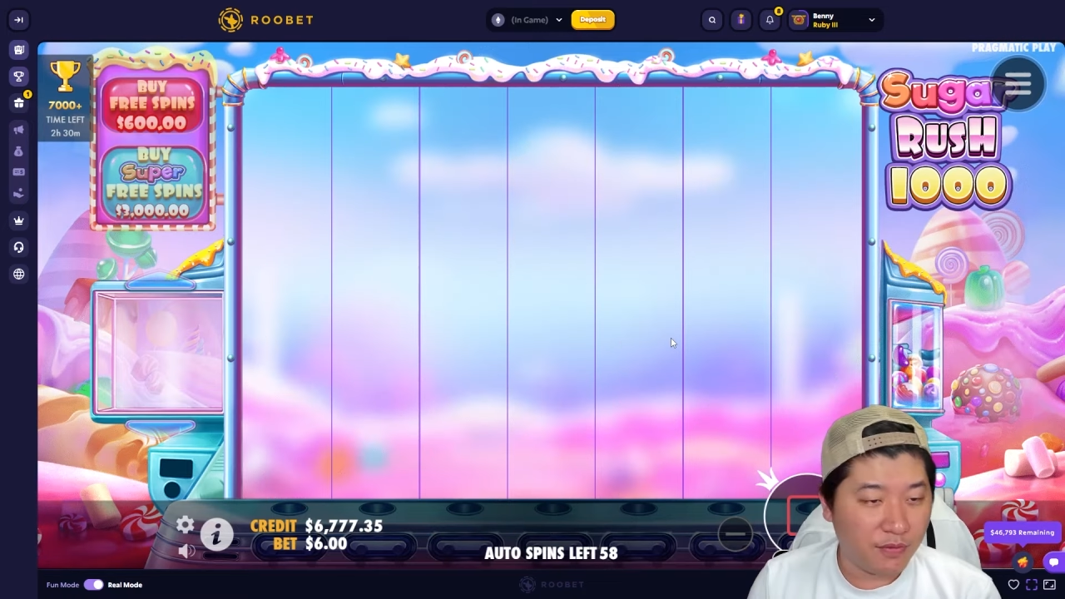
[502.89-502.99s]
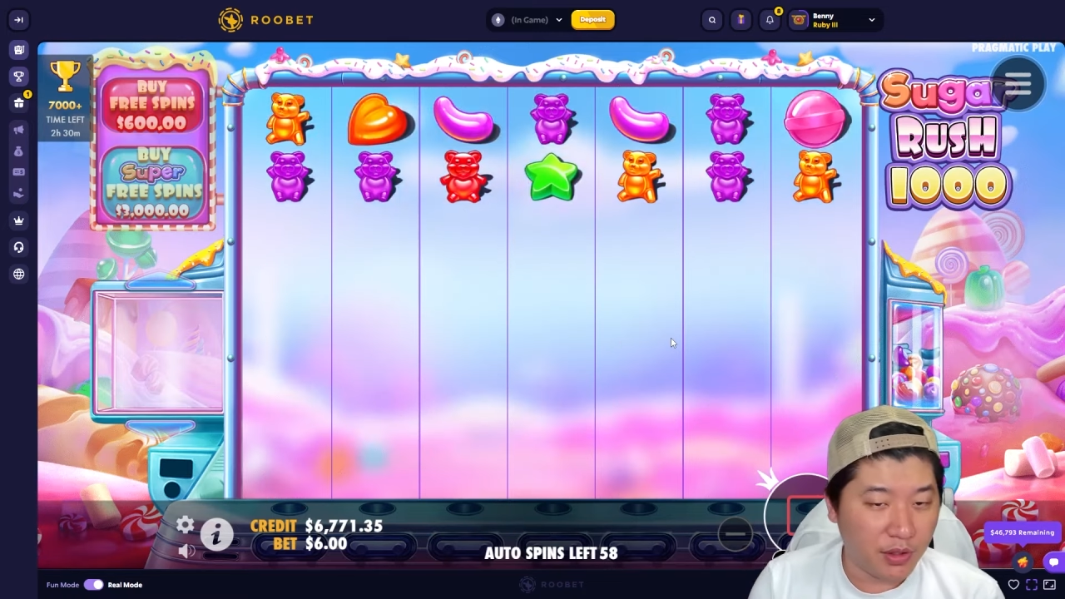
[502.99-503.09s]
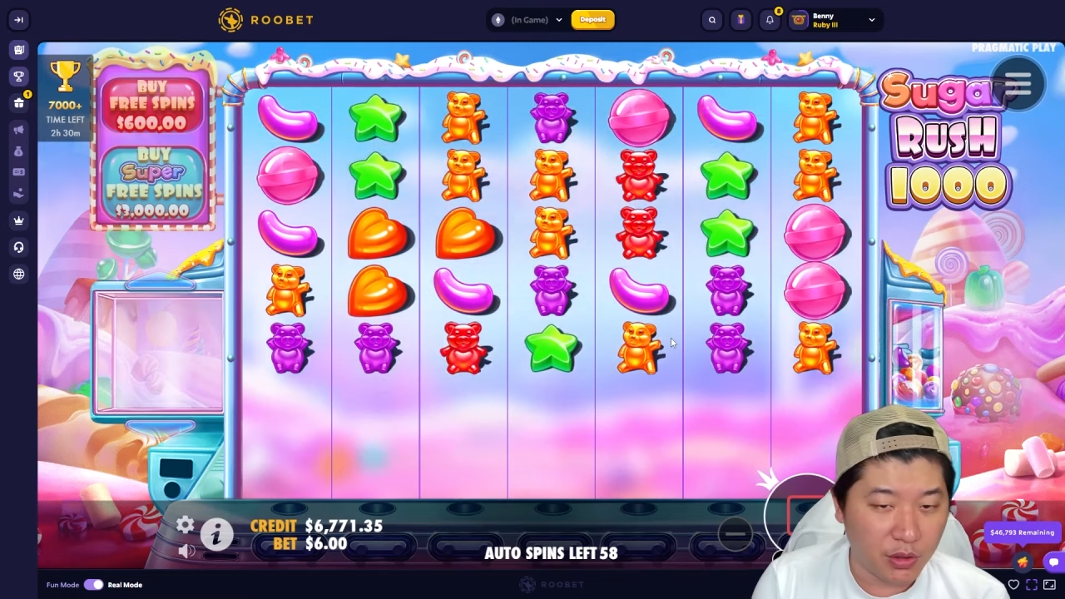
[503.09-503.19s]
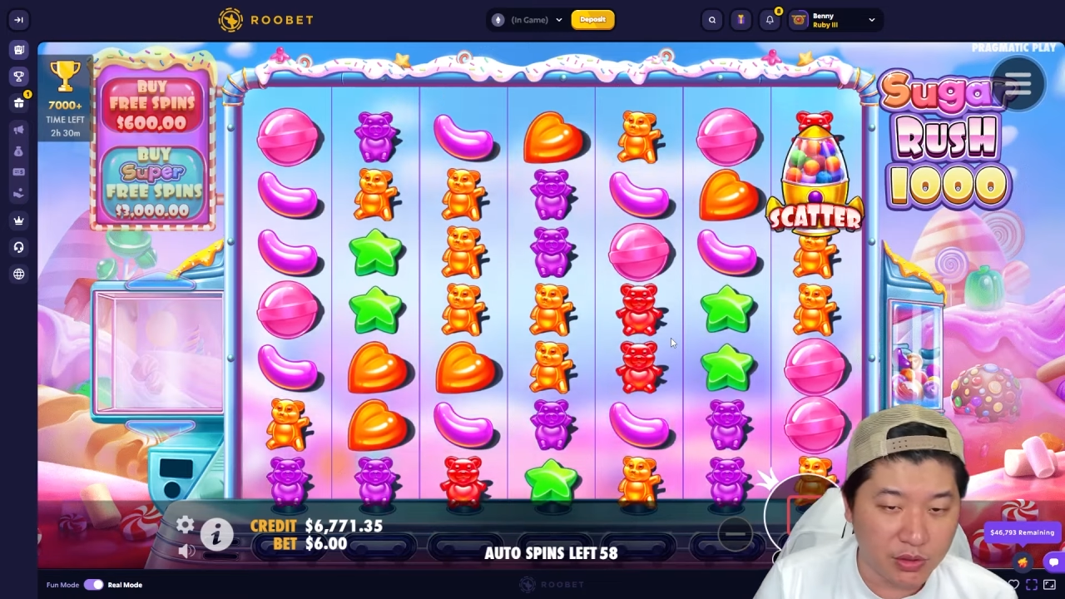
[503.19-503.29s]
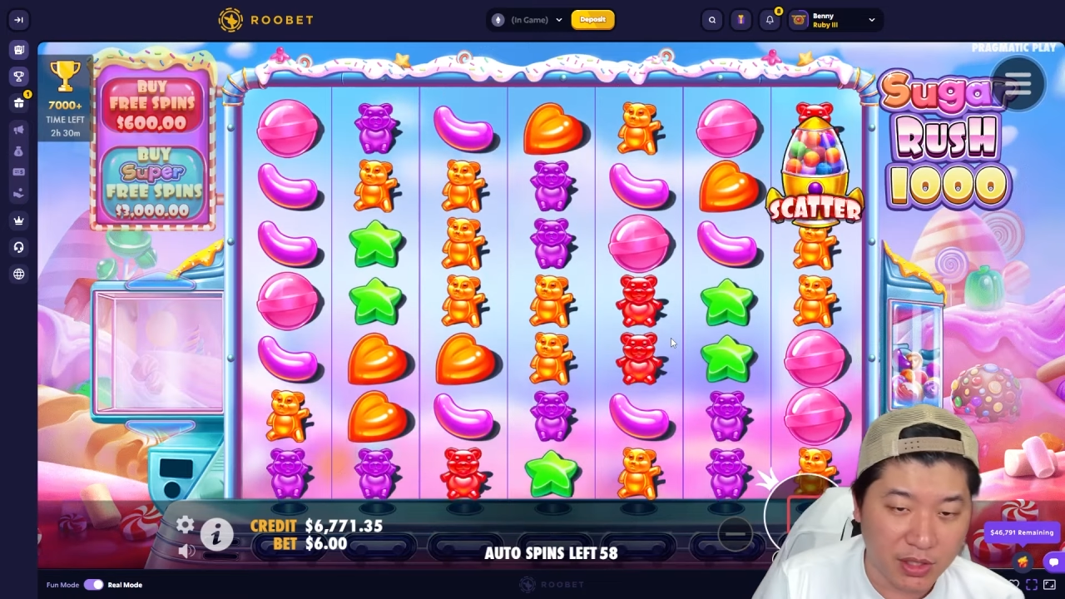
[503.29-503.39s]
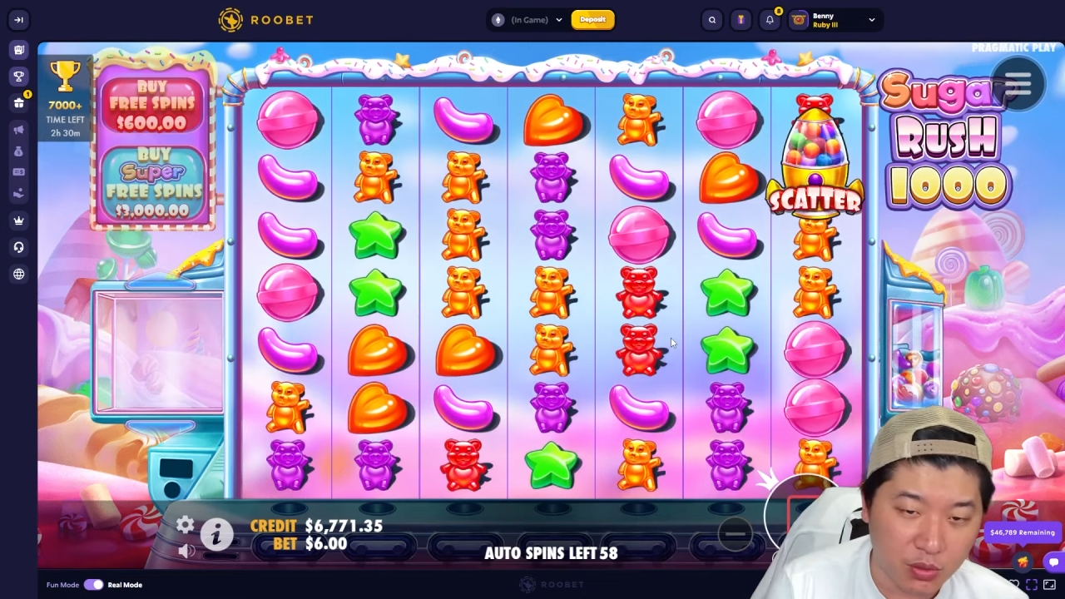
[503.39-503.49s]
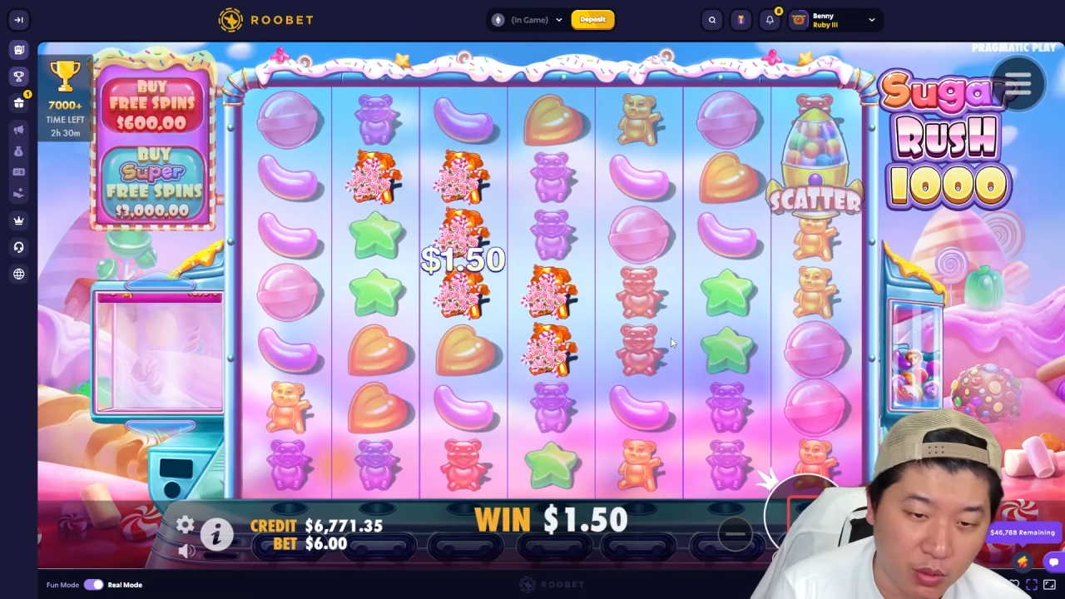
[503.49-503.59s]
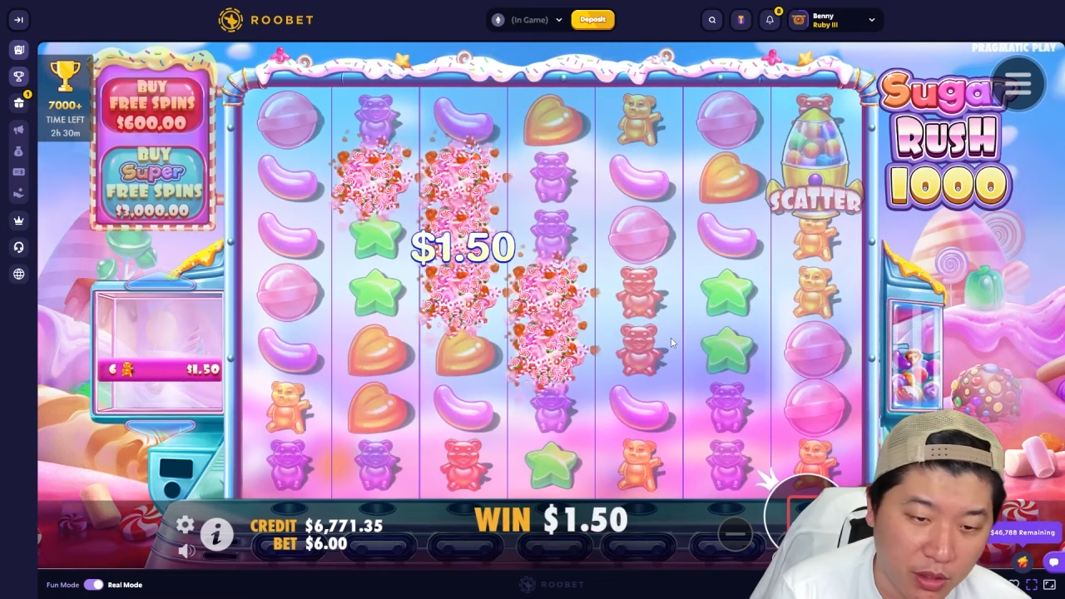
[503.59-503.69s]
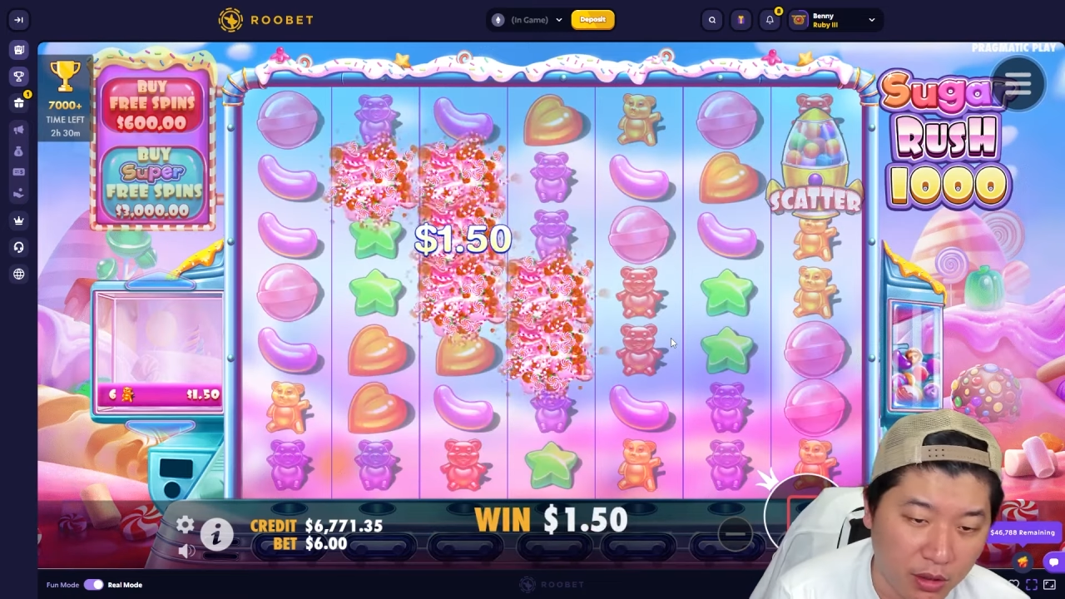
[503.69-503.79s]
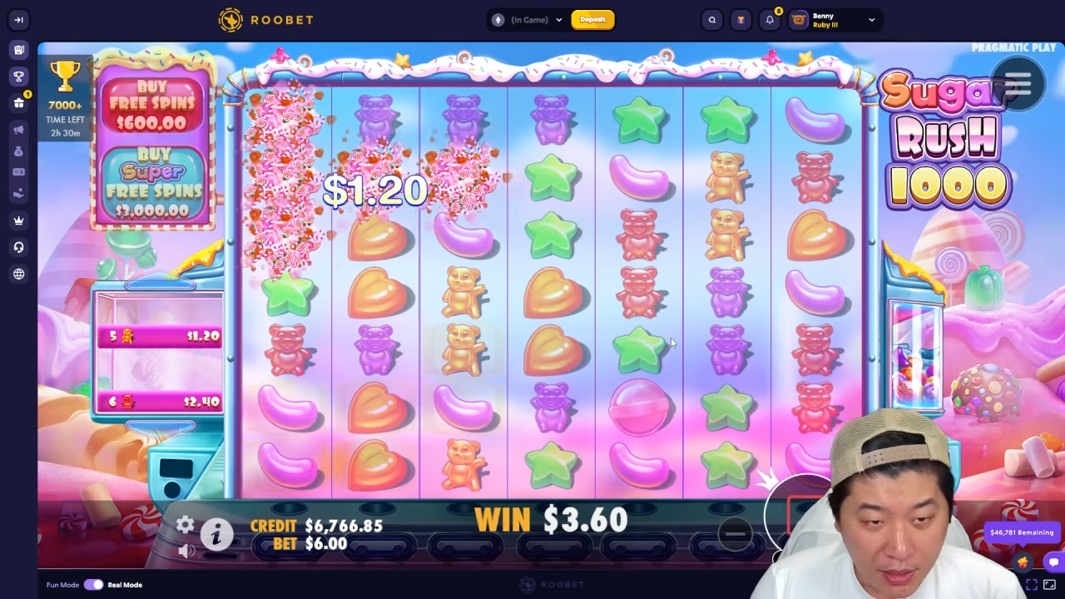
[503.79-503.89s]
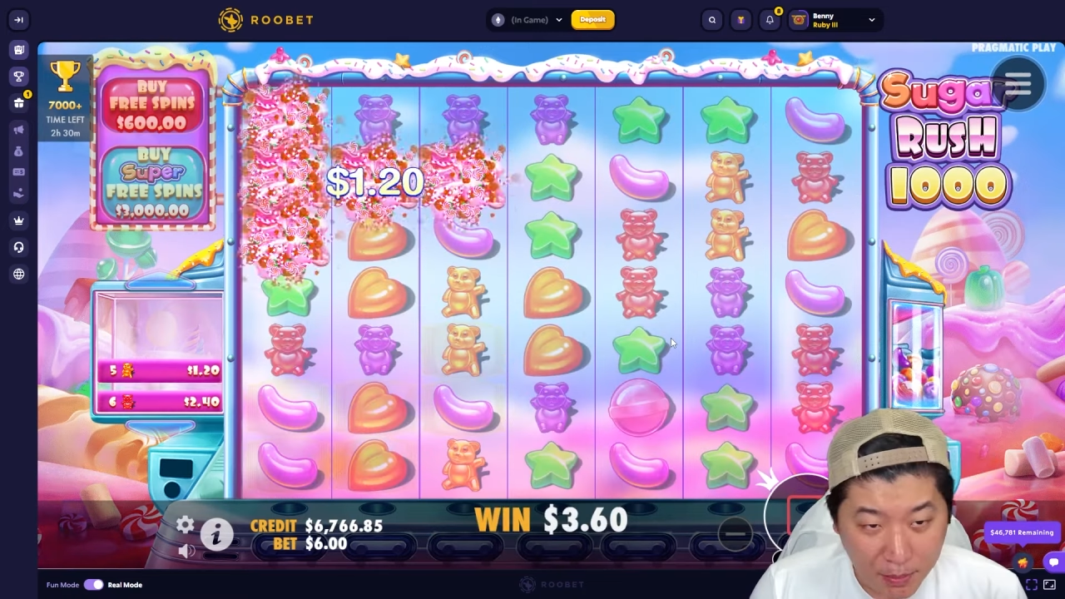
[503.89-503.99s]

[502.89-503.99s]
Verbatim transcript: videos as well.